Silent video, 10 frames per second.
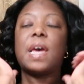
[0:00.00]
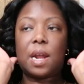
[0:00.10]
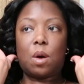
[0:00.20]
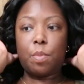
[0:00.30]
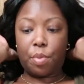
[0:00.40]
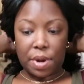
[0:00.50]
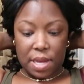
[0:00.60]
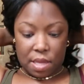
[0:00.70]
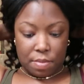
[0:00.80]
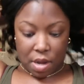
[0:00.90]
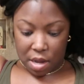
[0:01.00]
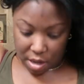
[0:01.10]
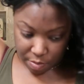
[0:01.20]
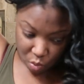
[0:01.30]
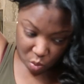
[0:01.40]
and I'll bring them
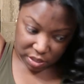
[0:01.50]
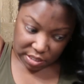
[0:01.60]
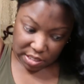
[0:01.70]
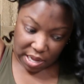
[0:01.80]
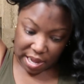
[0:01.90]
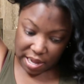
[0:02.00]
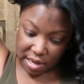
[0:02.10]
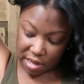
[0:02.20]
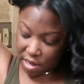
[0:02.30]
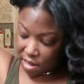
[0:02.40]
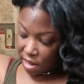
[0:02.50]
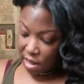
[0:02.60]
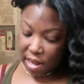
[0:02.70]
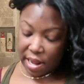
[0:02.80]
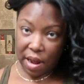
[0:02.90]
up one side
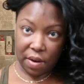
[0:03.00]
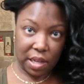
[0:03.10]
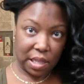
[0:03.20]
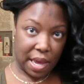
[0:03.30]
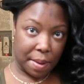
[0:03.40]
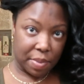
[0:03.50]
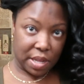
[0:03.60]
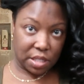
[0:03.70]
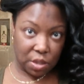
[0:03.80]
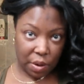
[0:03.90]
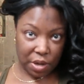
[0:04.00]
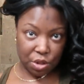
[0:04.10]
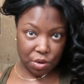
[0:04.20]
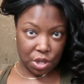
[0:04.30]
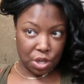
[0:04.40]
and I'll clamp it so I'll
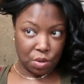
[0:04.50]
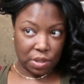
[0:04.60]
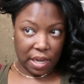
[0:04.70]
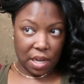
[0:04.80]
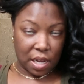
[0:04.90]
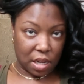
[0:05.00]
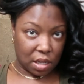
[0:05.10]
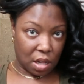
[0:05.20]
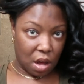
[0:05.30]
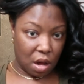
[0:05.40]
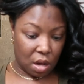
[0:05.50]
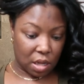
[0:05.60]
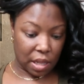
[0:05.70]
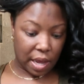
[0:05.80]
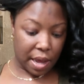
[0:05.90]
either use like a
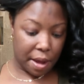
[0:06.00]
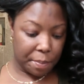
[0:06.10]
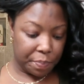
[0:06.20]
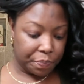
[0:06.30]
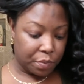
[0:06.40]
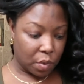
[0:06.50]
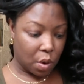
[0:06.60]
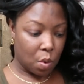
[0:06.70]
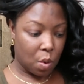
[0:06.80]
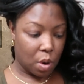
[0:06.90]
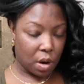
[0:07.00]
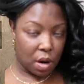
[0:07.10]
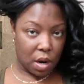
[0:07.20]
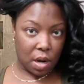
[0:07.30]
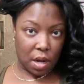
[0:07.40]
claw clamp
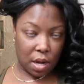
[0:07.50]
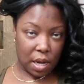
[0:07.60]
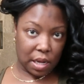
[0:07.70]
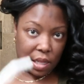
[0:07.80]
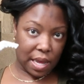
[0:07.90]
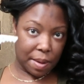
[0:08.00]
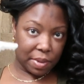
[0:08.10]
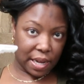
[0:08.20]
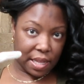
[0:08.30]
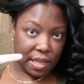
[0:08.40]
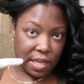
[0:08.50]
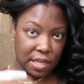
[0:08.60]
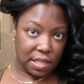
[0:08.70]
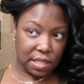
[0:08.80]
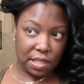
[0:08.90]
or a clamp like
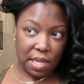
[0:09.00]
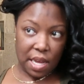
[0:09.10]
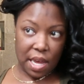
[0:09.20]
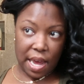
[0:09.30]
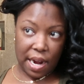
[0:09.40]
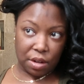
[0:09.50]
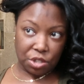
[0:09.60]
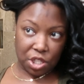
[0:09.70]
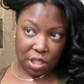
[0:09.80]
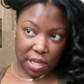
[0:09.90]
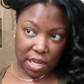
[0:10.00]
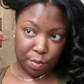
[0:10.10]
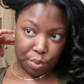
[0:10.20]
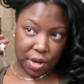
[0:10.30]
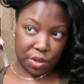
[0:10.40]
this. And I'll just,
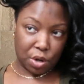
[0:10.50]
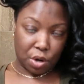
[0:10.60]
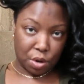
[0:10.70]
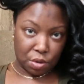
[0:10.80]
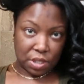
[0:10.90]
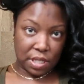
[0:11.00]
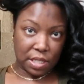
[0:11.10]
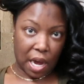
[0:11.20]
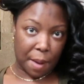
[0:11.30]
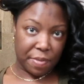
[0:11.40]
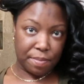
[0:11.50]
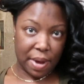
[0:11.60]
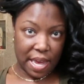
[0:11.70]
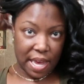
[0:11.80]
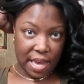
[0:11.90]
again, bring the curls to the top of
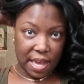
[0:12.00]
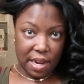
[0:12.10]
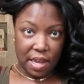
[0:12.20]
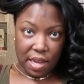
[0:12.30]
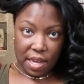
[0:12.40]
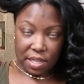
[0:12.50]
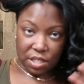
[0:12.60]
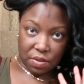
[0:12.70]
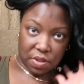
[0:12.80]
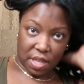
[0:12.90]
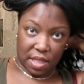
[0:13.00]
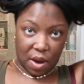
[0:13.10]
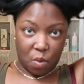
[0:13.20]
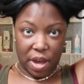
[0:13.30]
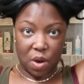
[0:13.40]
my head. So then
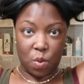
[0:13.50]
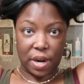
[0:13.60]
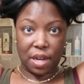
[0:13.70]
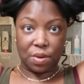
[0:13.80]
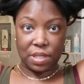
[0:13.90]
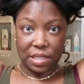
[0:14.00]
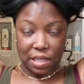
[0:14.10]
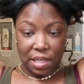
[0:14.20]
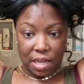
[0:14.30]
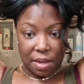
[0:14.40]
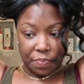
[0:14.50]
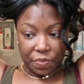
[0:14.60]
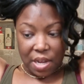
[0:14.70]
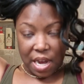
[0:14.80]
that way, when I go to sleep,